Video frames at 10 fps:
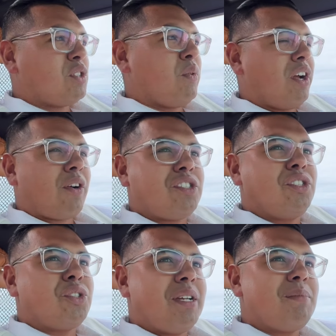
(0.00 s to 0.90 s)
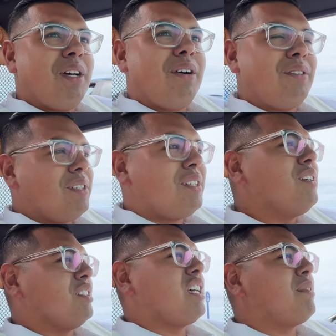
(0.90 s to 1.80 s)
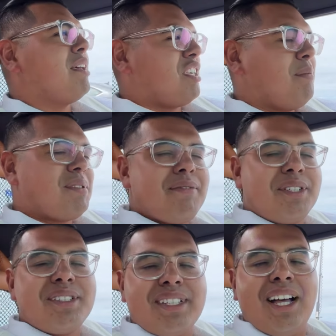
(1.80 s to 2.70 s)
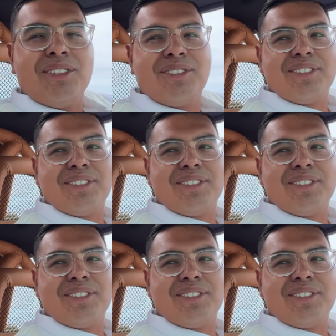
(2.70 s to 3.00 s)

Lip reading: want to crush your dreams. So sometimes keep stuff to yourself.